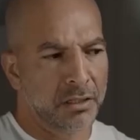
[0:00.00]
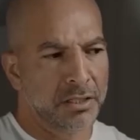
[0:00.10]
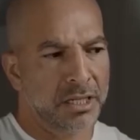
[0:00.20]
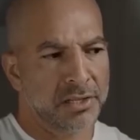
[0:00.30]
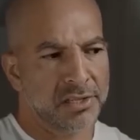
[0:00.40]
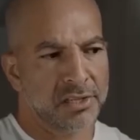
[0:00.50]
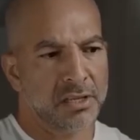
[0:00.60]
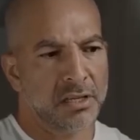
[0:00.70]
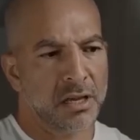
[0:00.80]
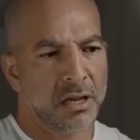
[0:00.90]
Does
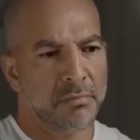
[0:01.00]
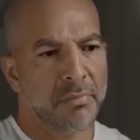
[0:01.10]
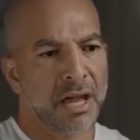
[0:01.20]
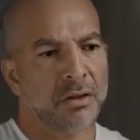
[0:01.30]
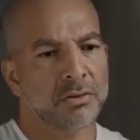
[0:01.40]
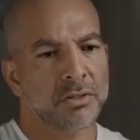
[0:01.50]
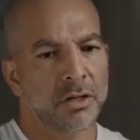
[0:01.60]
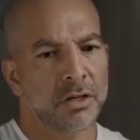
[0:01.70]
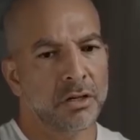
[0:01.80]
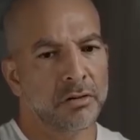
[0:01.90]
the amount
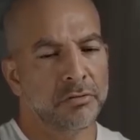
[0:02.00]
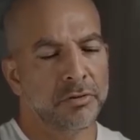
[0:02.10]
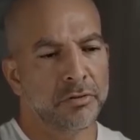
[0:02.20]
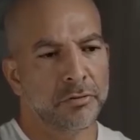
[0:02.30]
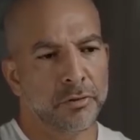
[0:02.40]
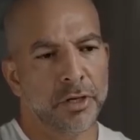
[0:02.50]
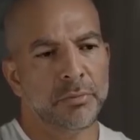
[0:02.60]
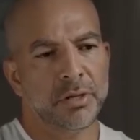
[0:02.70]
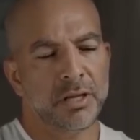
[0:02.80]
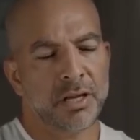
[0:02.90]
of free
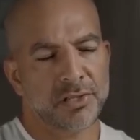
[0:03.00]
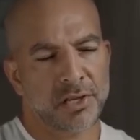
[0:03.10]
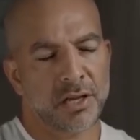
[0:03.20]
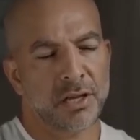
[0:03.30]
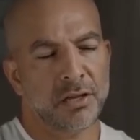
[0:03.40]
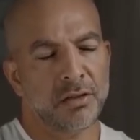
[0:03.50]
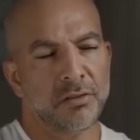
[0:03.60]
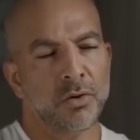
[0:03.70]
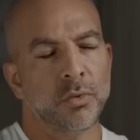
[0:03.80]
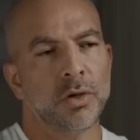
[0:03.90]
PSA
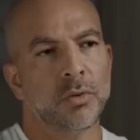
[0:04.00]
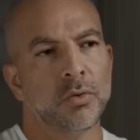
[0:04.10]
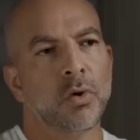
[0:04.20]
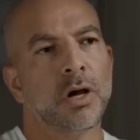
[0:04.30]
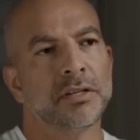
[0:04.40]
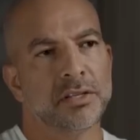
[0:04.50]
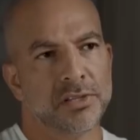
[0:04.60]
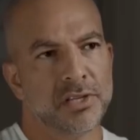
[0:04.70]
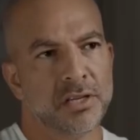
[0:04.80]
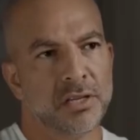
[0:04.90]
that we would want to
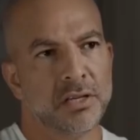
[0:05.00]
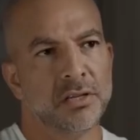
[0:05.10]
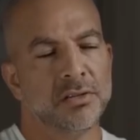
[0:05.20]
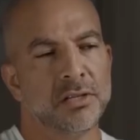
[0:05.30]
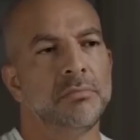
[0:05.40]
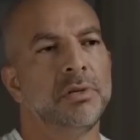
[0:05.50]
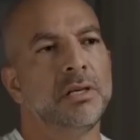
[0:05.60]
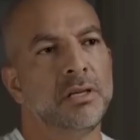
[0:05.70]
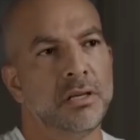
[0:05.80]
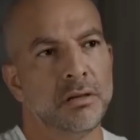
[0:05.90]
see to
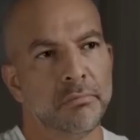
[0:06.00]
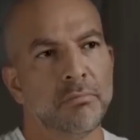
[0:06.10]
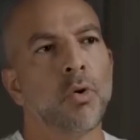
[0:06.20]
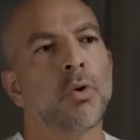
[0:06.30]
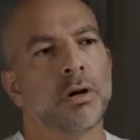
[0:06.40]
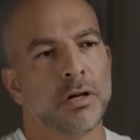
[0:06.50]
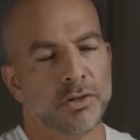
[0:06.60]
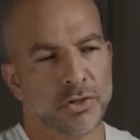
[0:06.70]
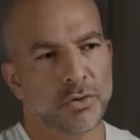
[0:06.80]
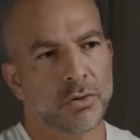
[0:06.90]
be more
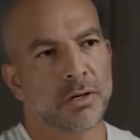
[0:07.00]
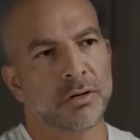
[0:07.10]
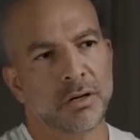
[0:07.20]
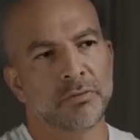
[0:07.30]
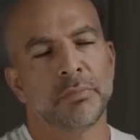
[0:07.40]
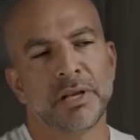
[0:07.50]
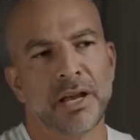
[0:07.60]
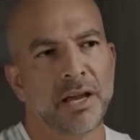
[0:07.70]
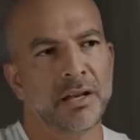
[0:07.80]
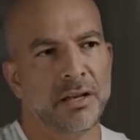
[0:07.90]
assured of a
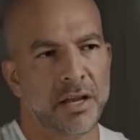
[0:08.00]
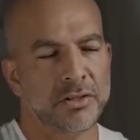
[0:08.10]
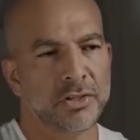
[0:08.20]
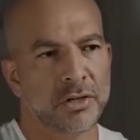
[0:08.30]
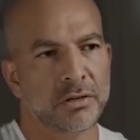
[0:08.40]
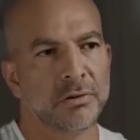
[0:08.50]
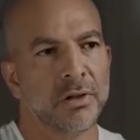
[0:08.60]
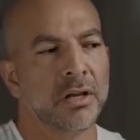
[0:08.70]
benign nature